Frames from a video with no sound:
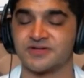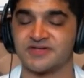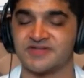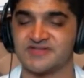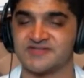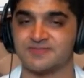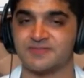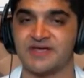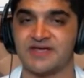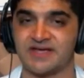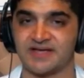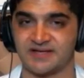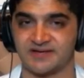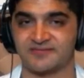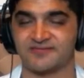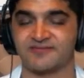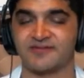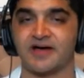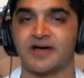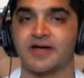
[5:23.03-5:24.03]
is being
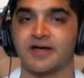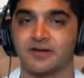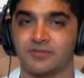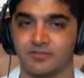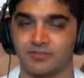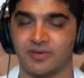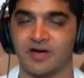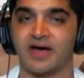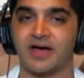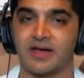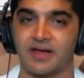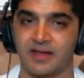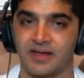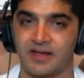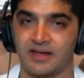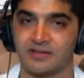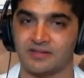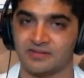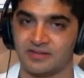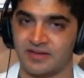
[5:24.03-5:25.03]
defined by
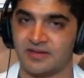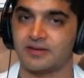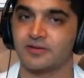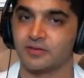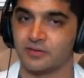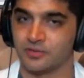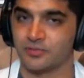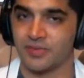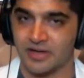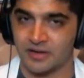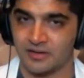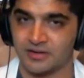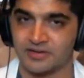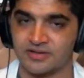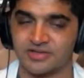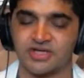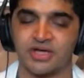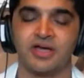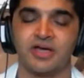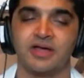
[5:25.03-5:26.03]
a legal
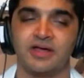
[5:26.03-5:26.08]
marriage,